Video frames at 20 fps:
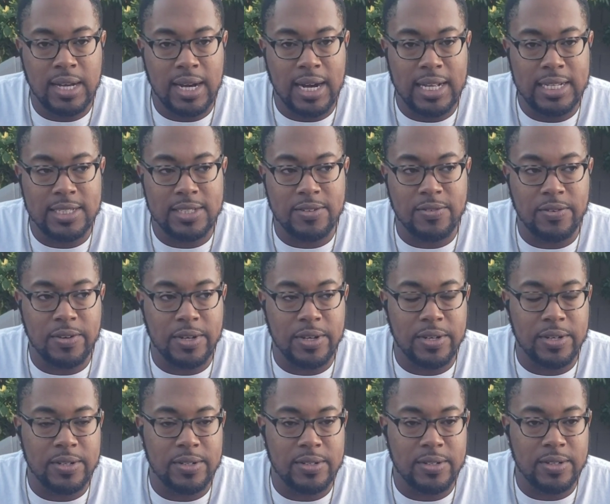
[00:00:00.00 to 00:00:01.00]
I just
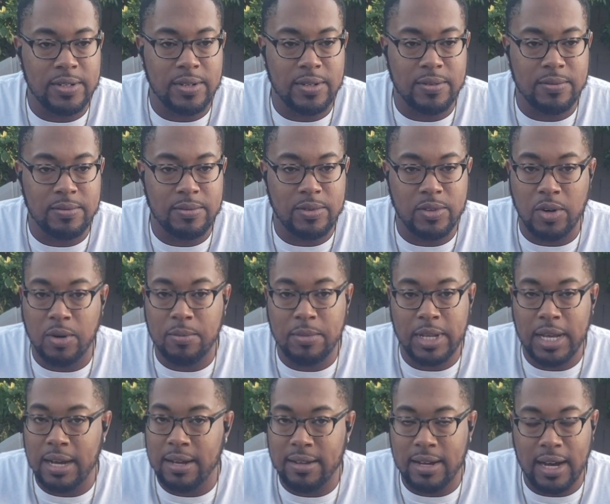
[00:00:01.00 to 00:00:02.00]
figured,
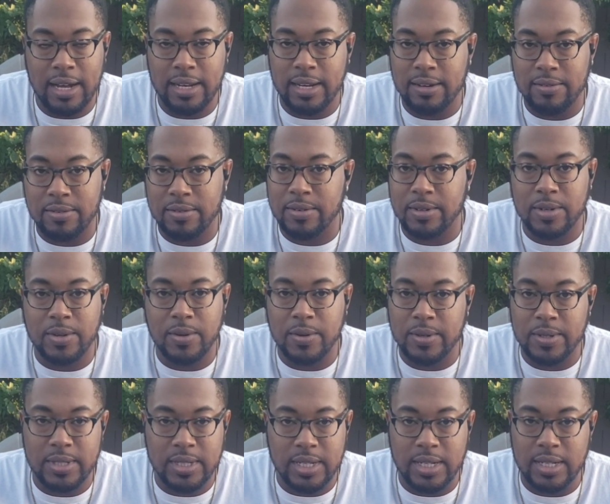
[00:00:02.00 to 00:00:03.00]
normally I never
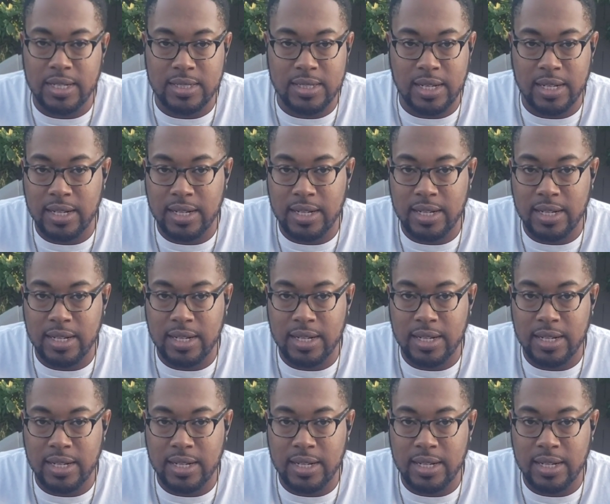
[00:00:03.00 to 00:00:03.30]
record these.